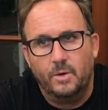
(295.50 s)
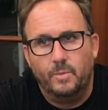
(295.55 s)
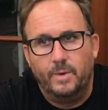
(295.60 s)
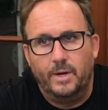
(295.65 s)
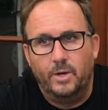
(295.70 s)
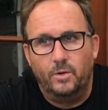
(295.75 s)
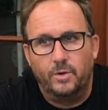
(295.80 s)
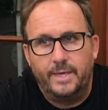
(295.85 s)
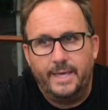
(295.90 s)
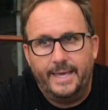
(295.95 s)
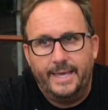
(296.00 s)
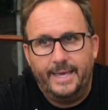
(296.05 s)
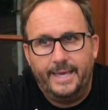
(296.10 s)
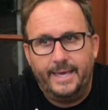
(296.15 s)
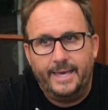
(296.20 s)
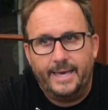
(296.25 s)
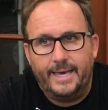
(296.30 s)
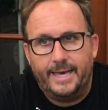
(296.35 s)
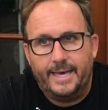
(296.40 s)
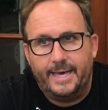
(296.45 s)
We're
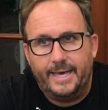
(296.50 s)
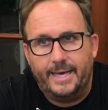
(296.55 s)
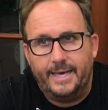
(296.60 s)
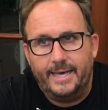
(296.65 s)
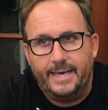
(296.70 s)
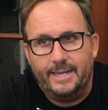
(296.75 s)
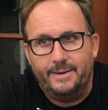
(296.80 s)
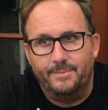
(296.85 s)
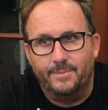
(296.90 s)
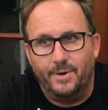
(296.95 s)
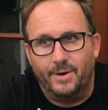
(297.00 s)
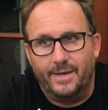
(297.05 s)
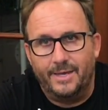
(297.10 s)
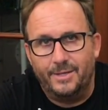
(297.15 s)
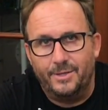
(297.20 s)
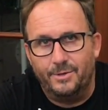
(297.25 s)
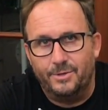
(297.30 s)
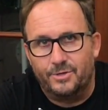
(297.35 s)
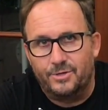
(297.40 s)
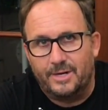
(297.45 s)
looking at my
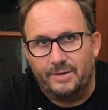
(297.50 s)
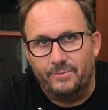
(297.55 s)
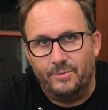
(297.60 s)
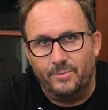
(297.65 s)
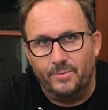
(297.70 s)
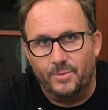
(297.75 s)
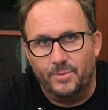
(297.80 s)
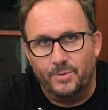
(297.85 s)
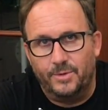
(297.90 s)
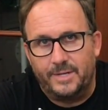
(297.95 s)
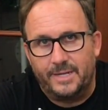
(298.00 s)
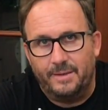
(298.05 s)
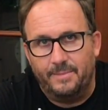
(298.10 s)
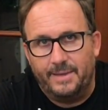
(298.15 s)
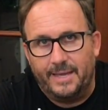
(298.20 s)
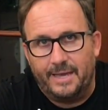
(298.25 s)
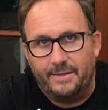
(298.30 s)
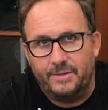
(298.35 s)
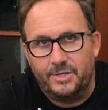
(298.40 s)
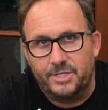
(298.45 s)
new travel board
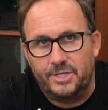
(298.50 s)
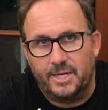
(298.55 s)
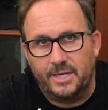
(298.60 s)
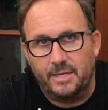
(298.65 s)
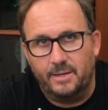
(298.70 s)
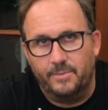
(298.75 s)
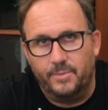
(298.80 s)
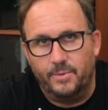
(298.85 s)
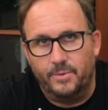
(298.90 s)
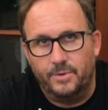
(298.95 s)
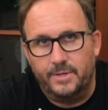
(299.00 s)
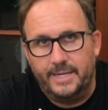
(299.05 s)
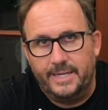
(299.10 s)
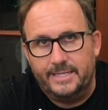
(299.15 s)
coming out, the Sharko board.